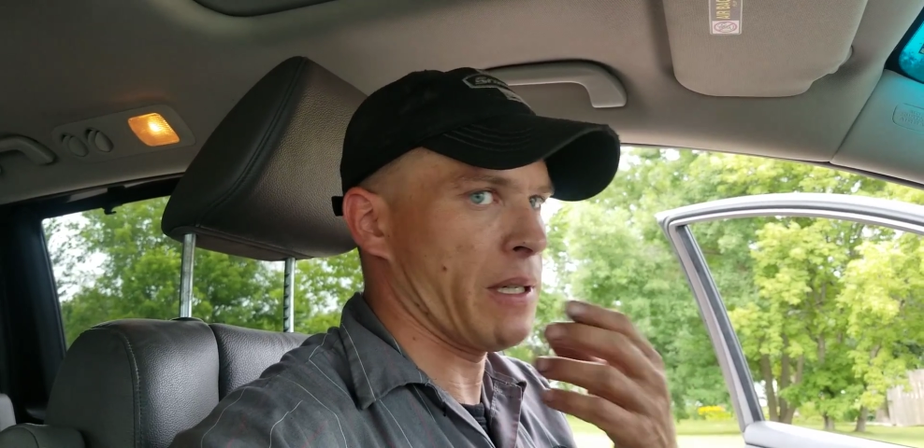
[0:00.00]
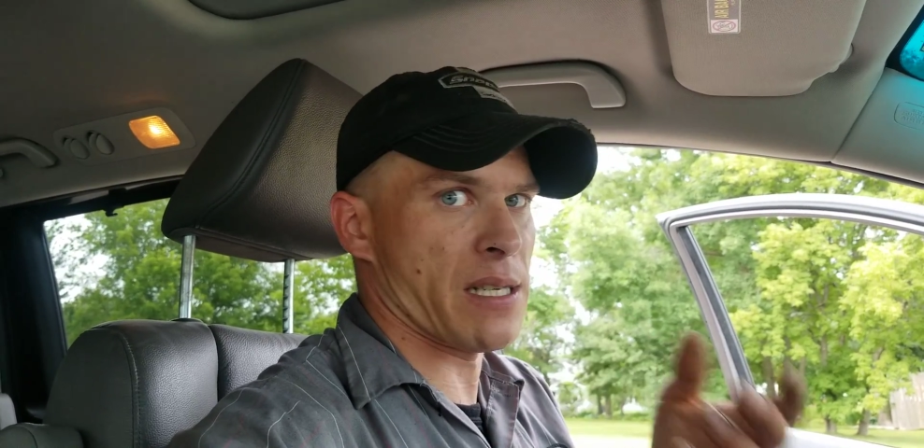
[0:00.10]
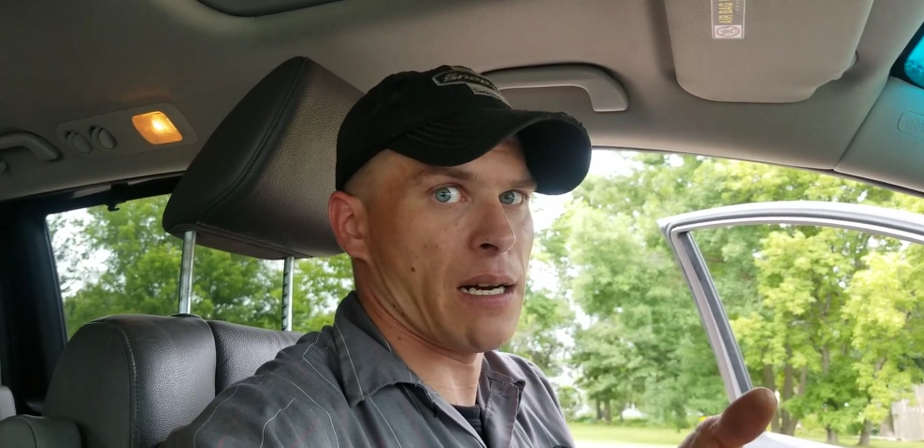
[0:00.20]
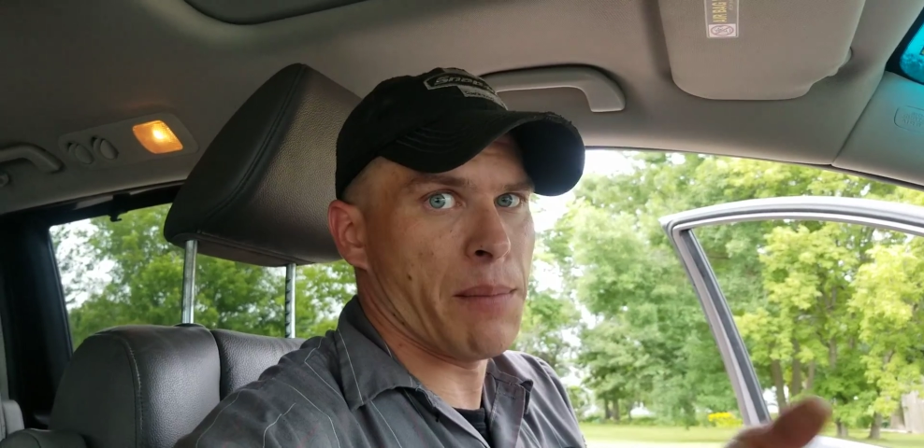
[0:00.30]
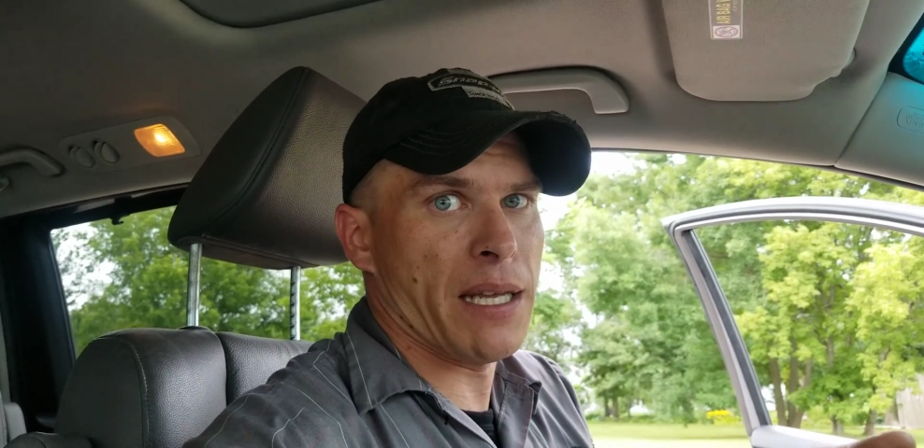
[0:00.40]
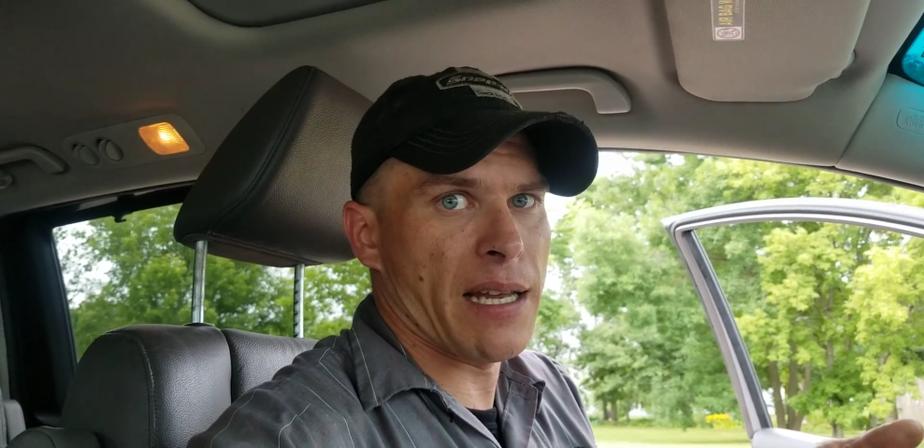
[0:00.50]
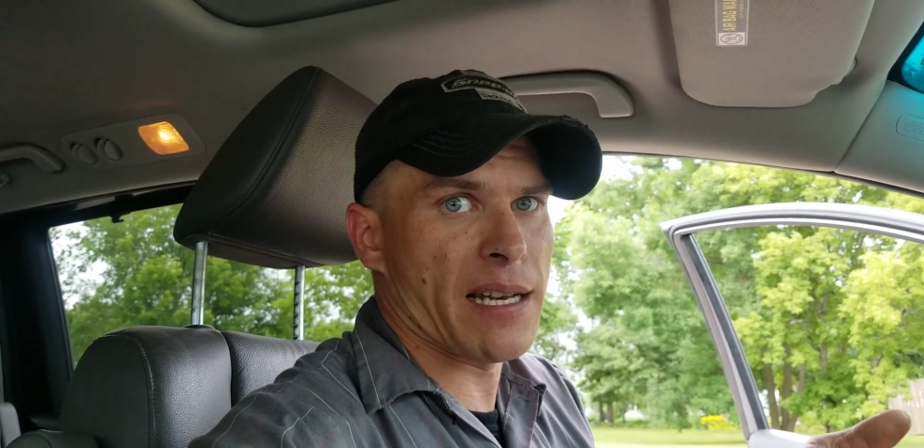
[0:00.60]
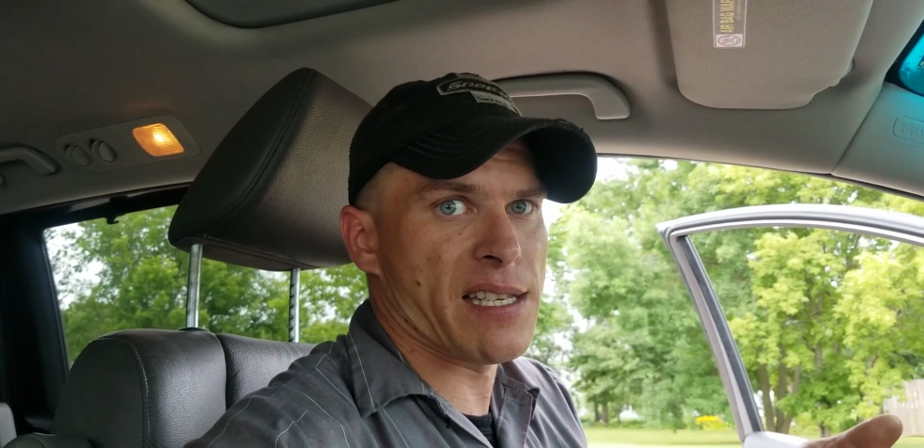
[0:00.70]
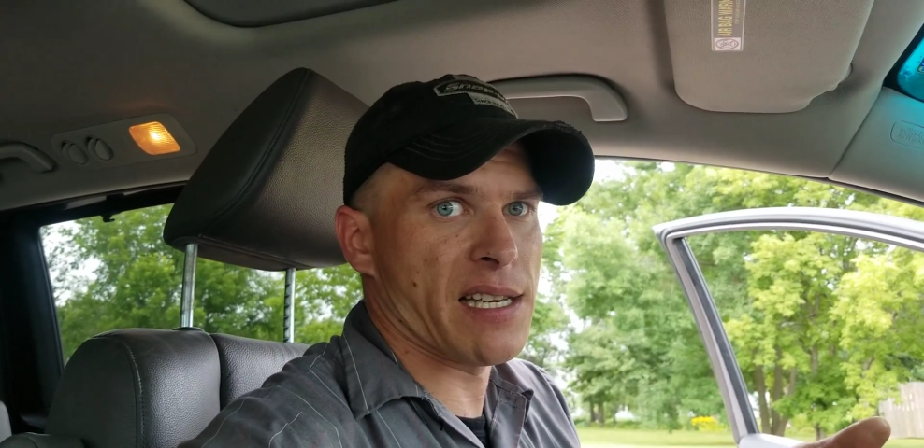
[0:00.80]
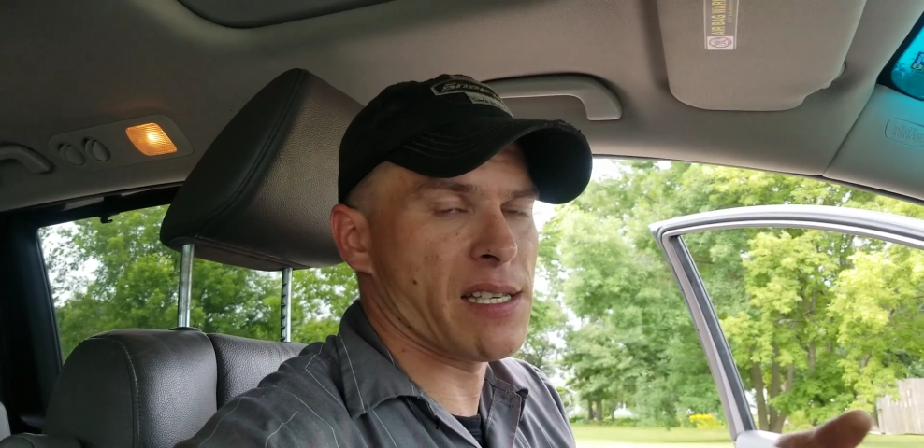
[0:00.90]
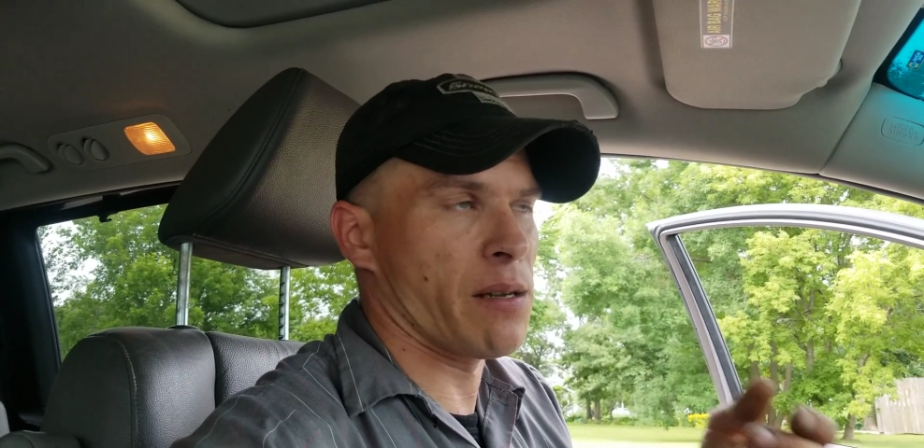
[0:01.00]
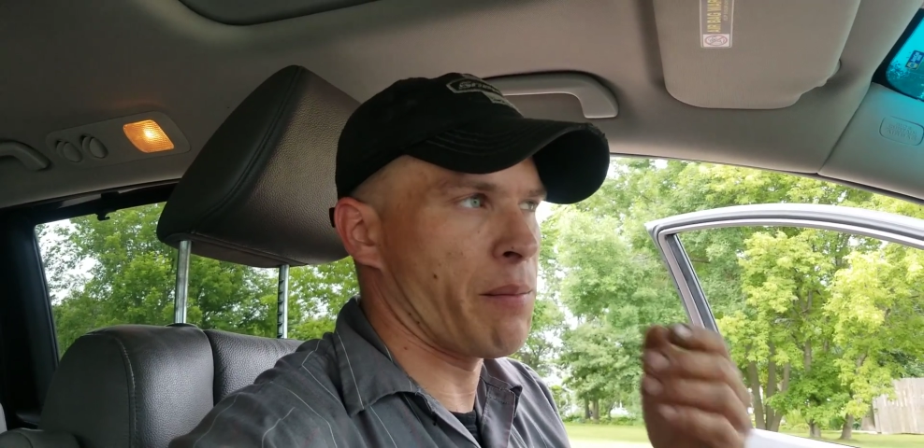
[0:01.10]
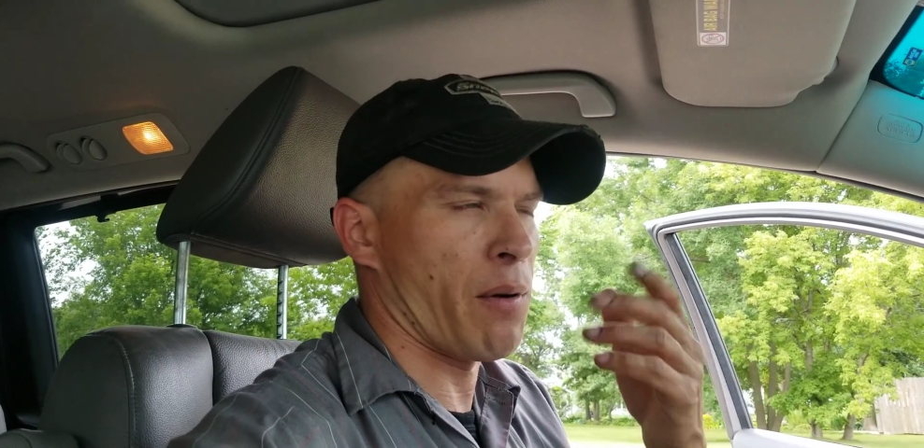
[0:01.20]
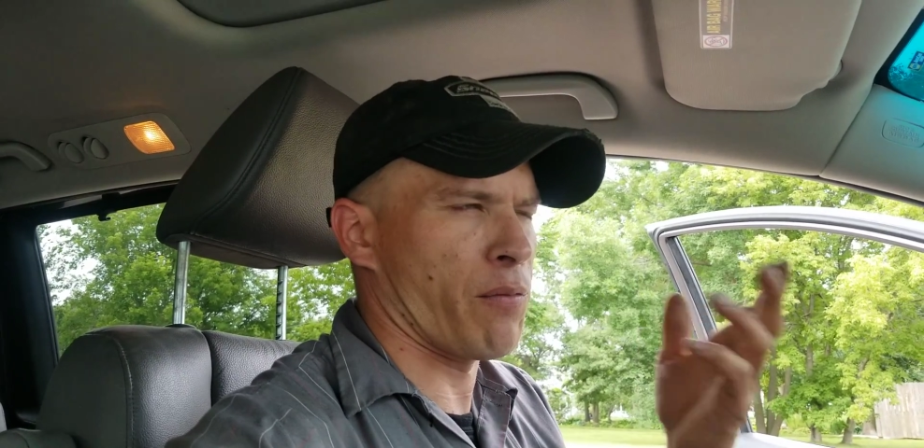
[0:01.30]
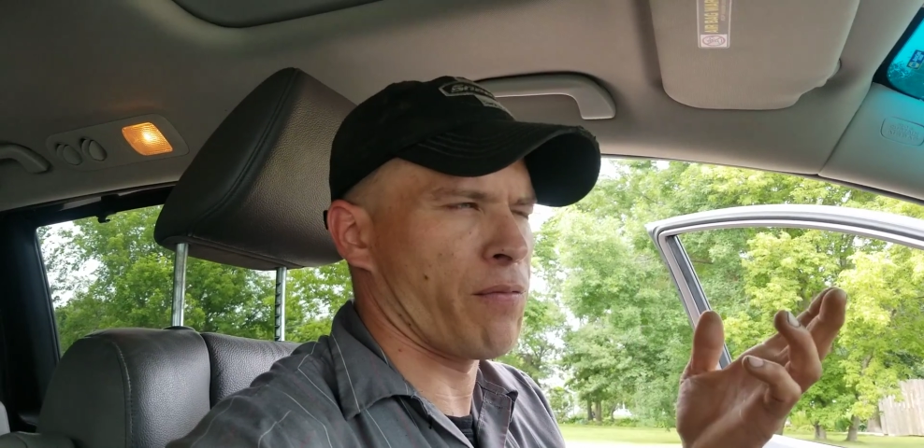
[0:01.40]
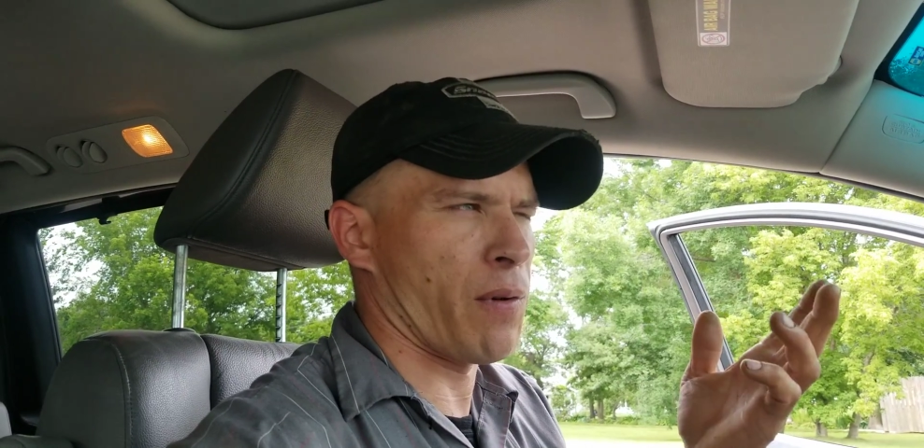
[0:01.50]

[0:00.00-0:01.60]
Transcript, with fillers: is going to be in that system of